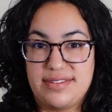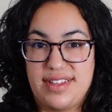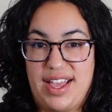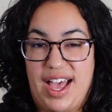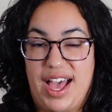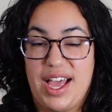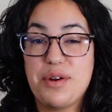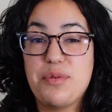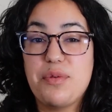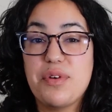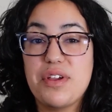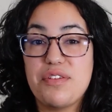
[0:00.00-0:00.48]

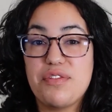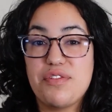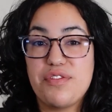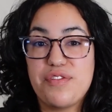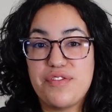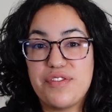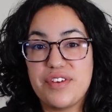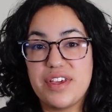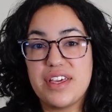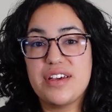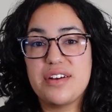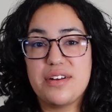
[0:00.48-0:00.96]
How do we
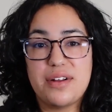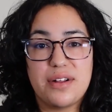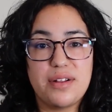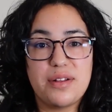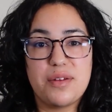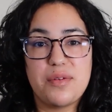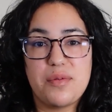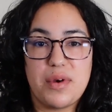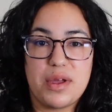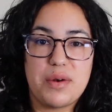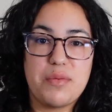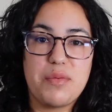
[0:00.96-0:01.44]

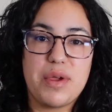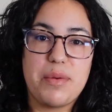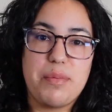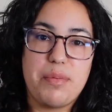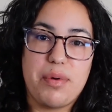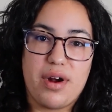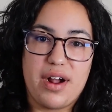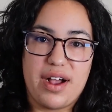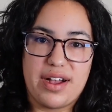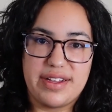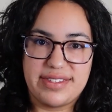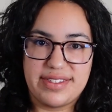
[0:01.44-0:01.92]
feel when we
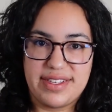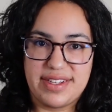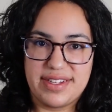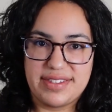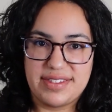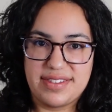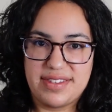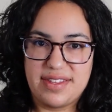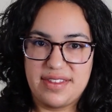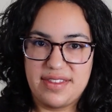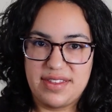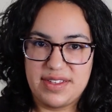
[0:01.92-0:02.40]

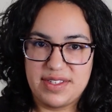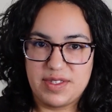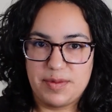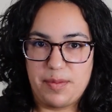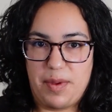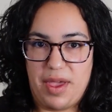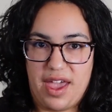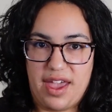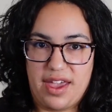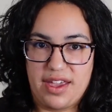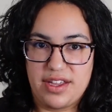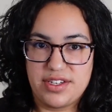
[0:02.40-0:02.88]
process this
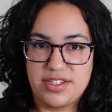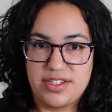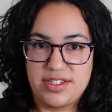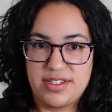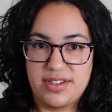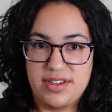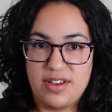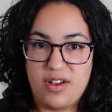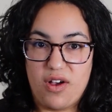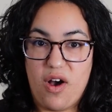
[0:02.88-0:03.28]
page?